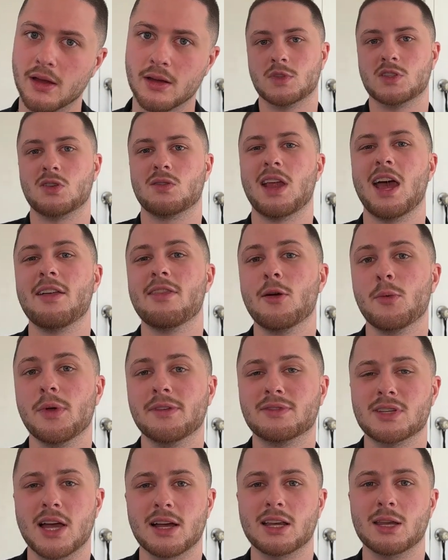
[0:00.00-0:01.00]
So now that we've
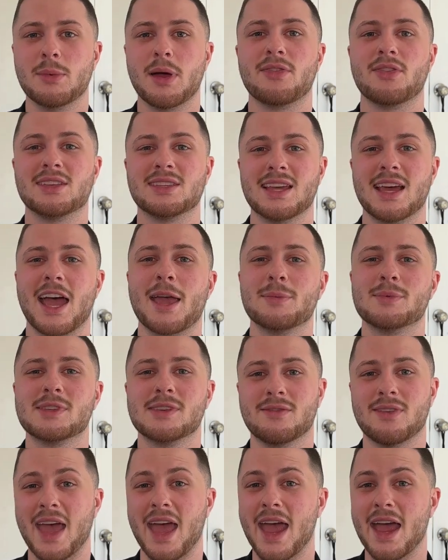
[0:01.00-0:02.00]
talked about the types
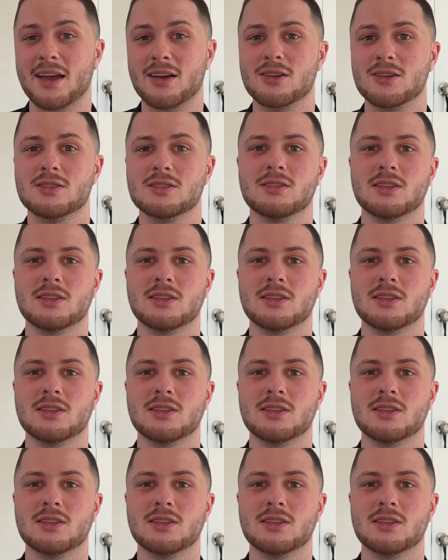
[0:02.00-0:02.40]
of hackers,